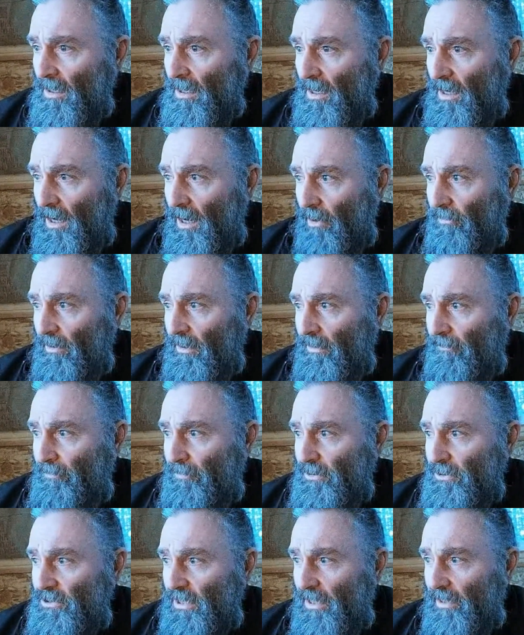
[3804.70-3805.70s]
I really
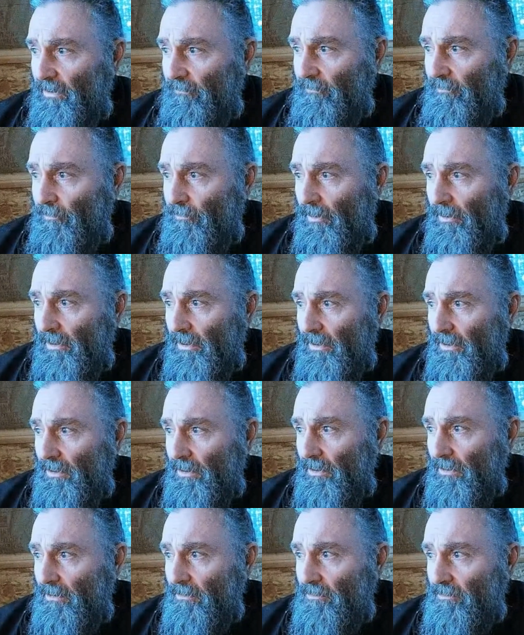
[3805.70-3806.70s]
appreciate
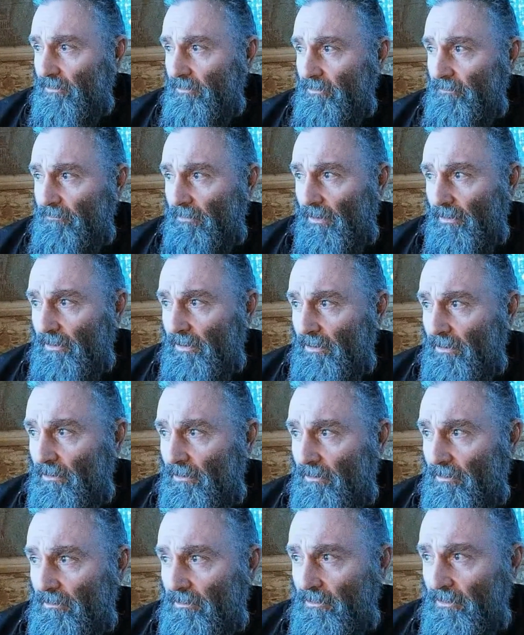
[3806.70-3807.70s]
everybody sort of logging
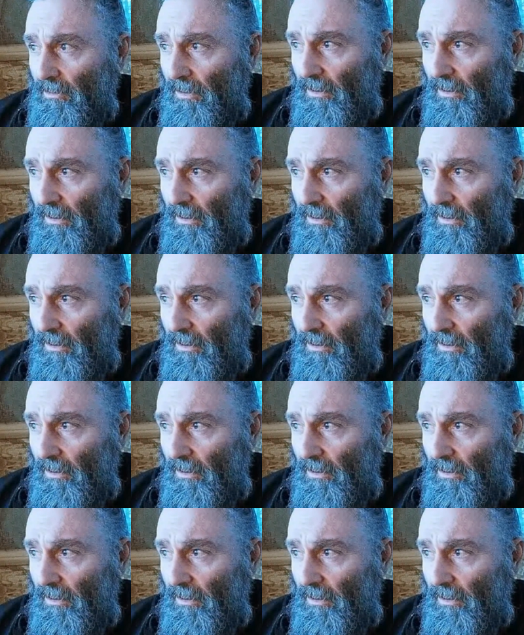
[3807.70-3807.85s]
on